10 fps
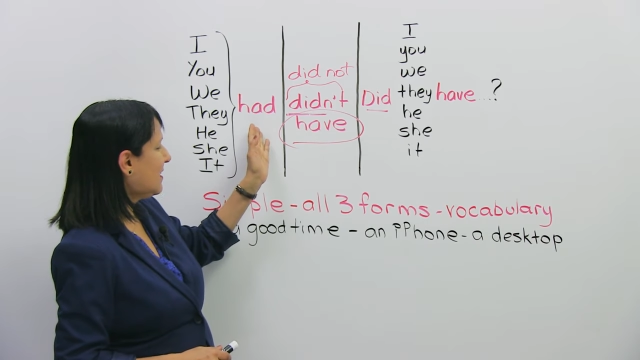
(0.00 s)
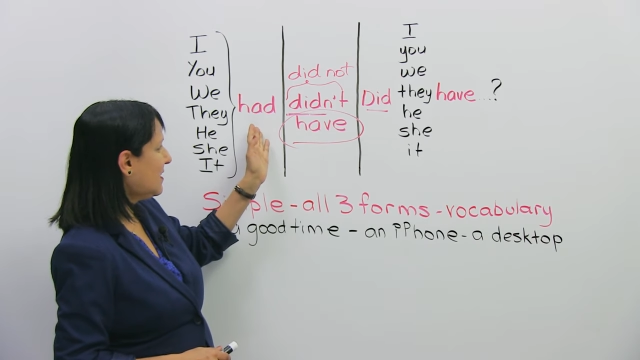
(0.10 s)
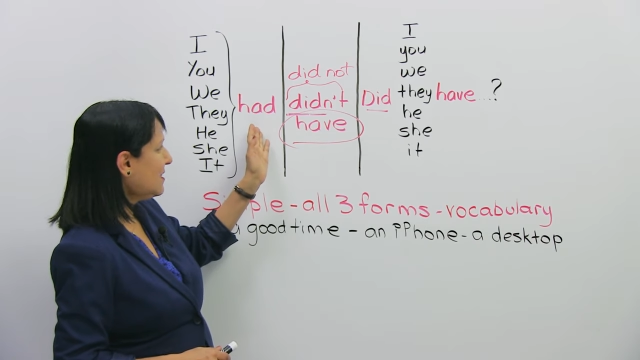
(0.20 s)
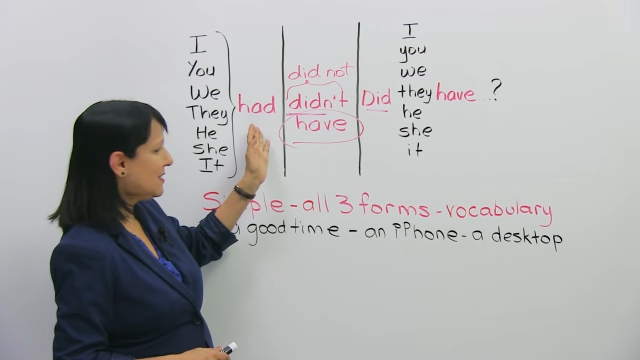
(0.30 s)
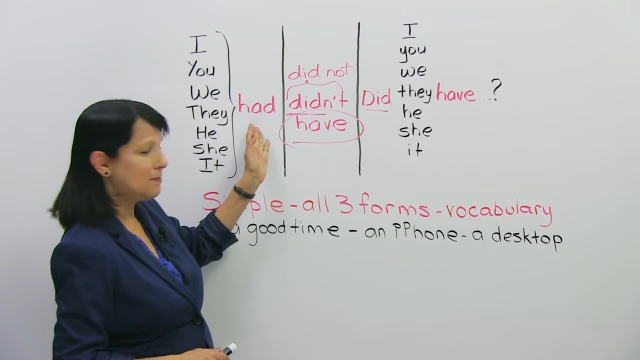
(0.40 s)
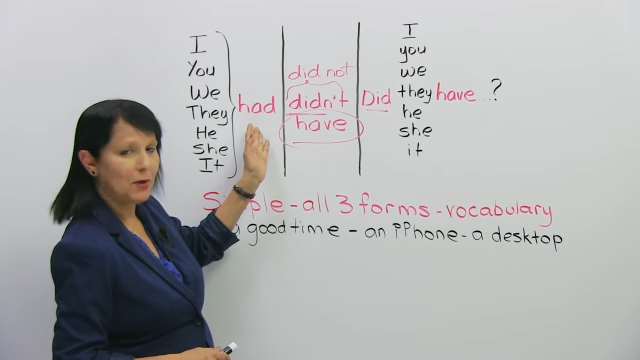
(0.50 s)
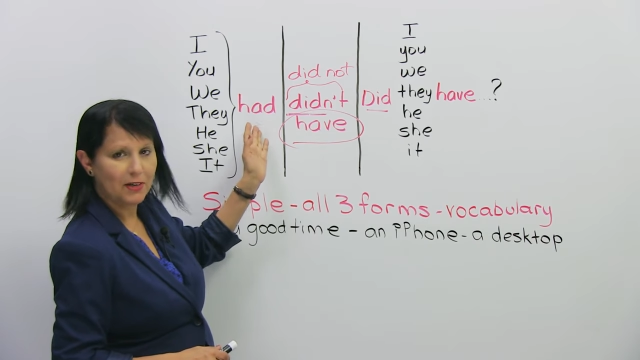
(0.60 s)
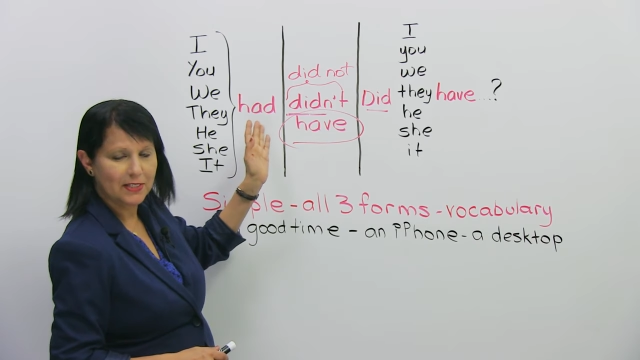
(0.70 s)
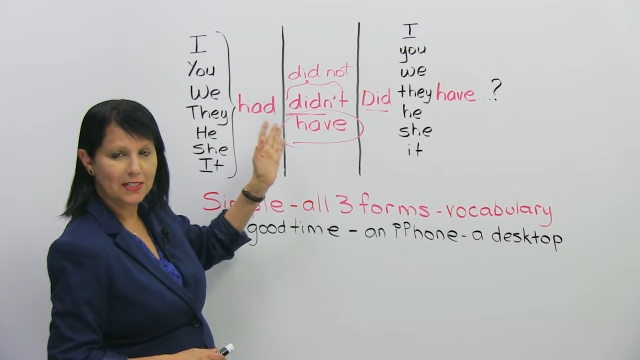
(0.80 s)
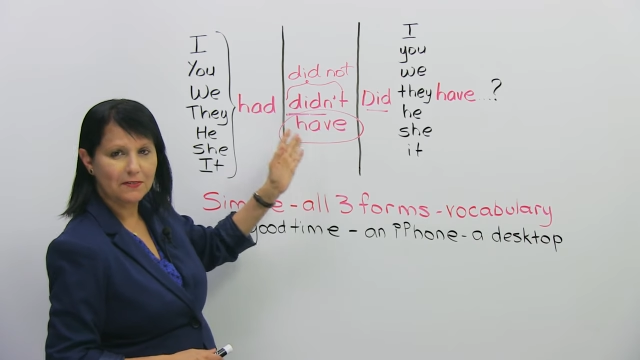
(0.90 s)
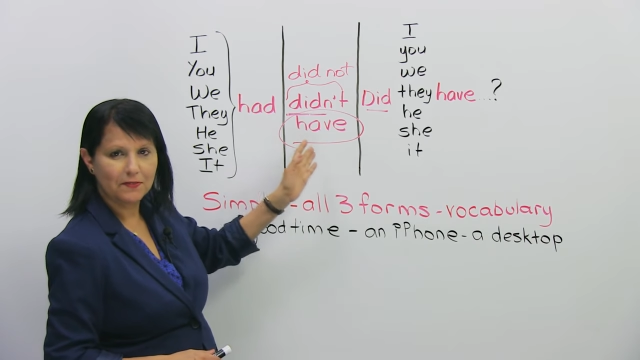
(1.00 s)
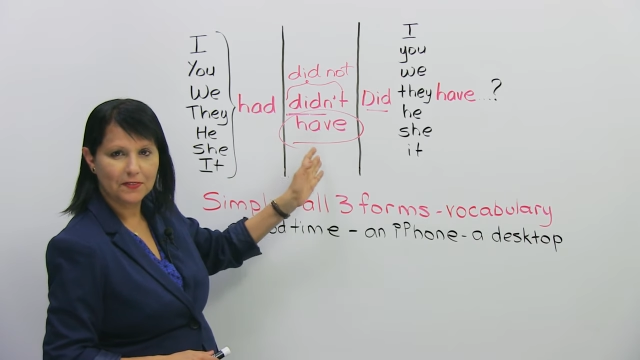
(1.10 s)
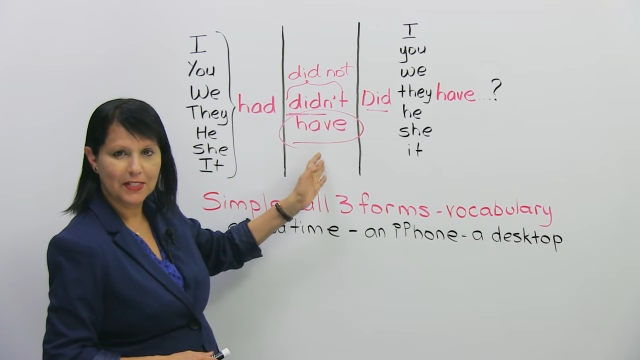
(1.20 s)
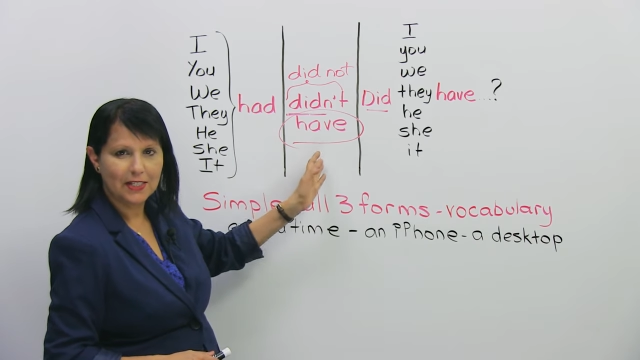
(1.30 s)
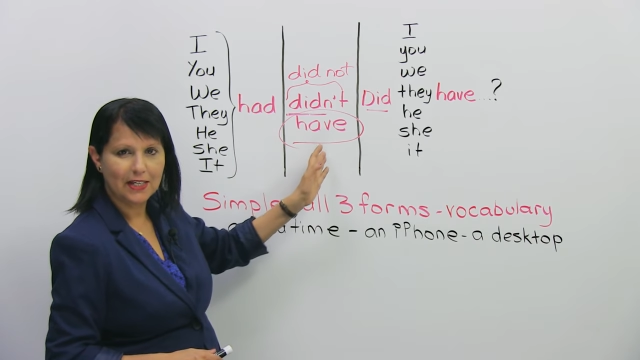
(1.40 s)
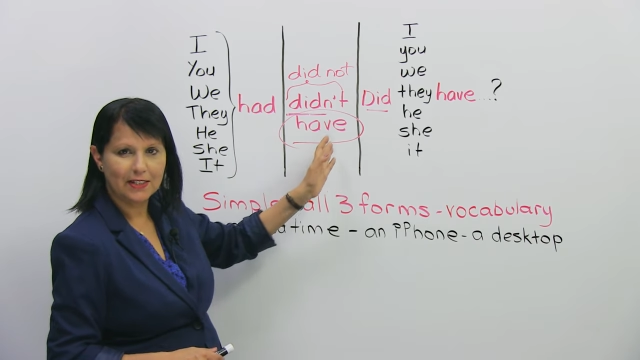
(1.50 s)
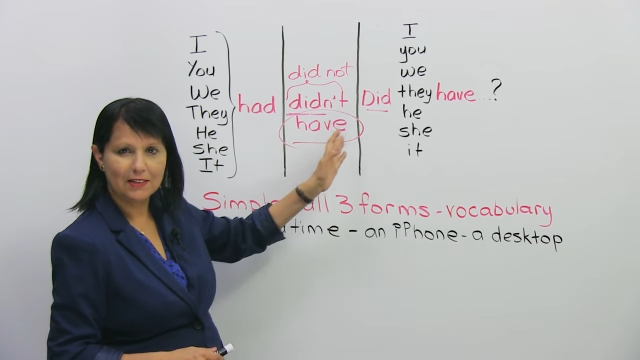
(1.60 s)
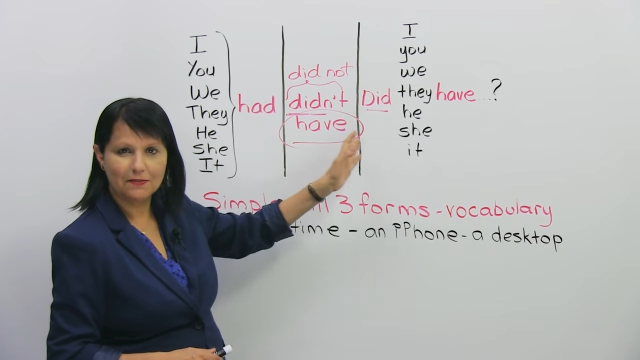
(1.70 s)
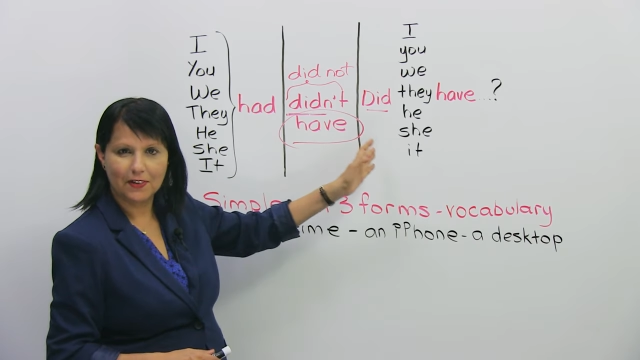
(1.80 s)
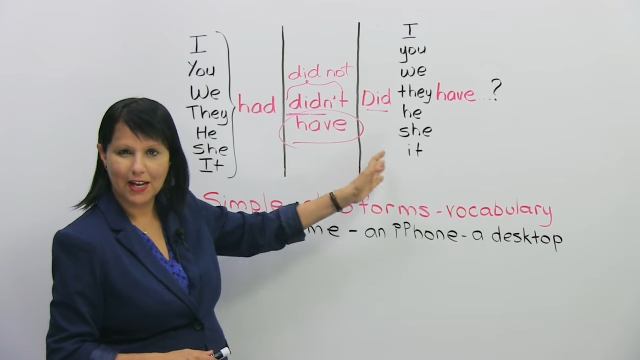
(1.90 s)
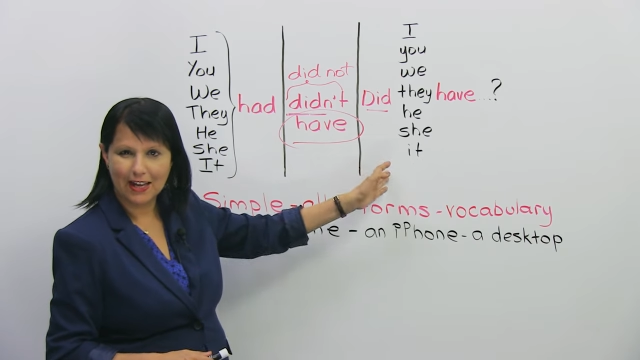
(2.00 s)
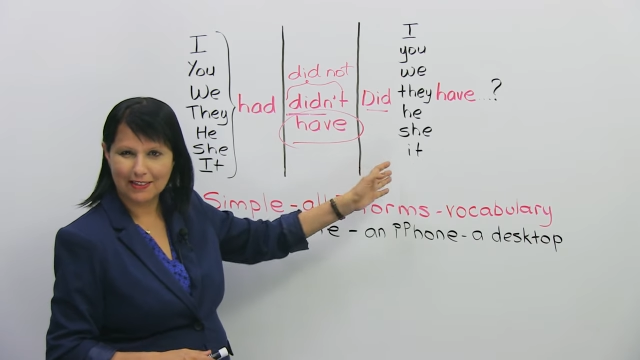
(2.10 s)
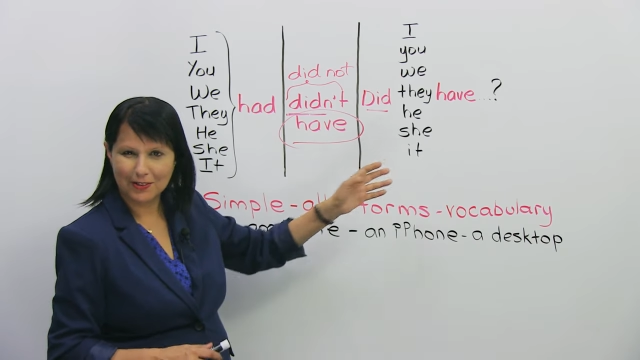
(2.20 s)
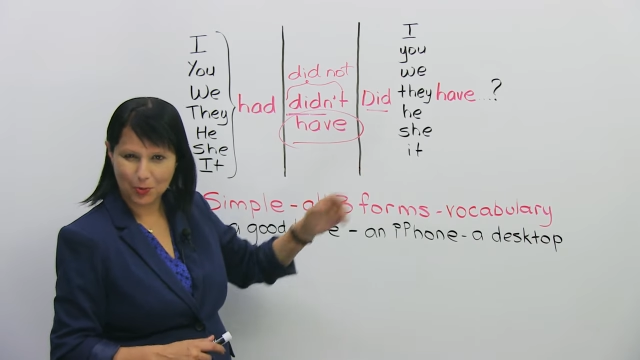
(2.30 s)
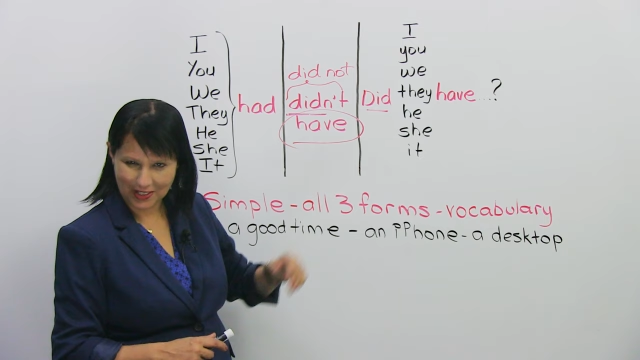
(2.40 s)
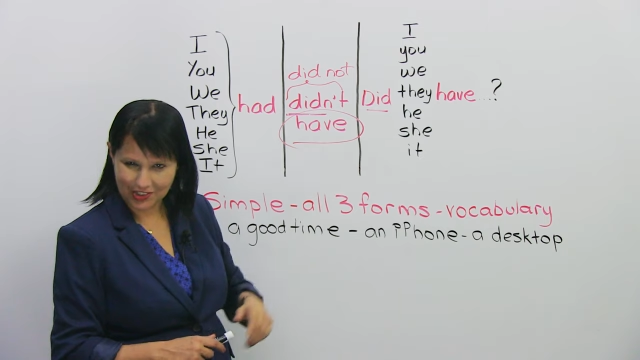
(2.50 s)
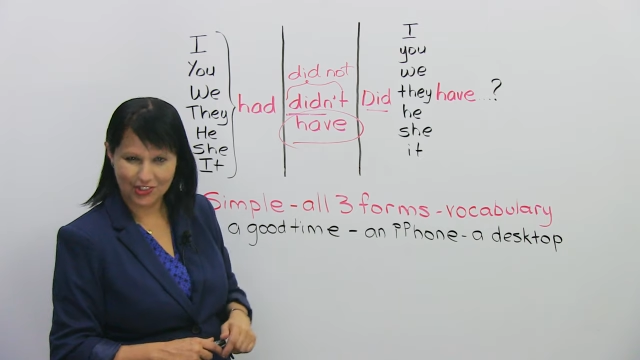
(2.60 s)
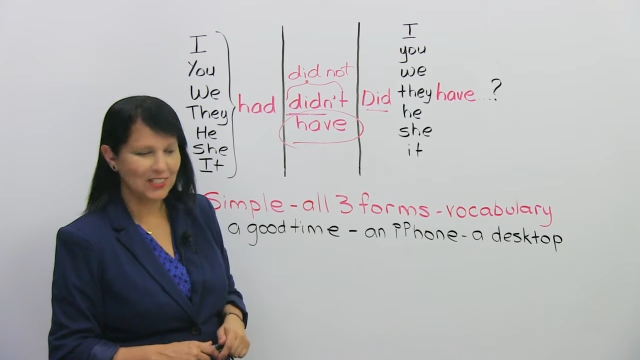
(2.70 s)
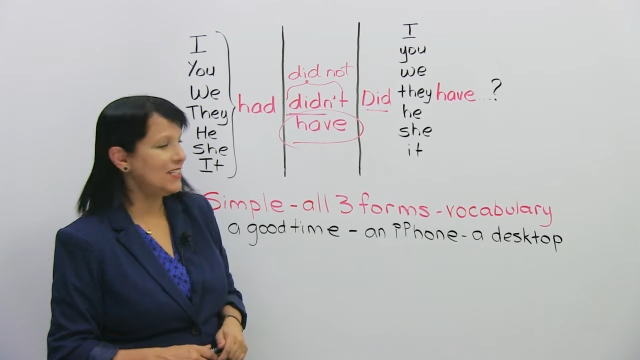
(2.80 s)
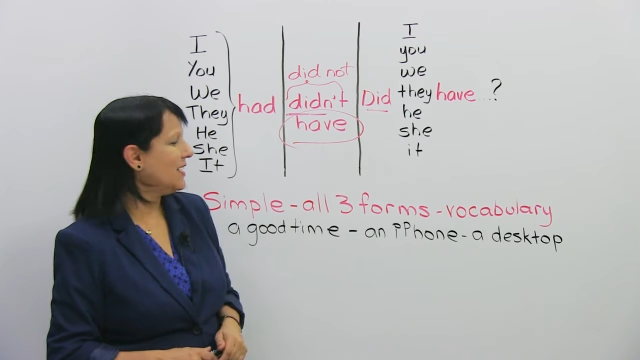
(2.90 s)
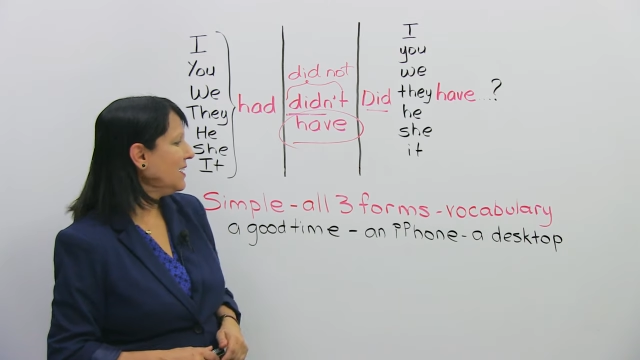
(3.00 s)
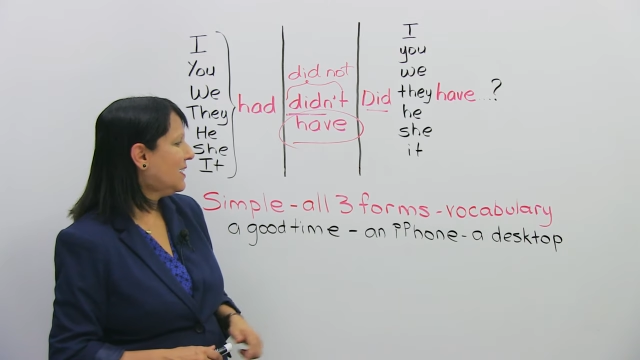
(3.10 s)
This, the positive, the negative, and the question.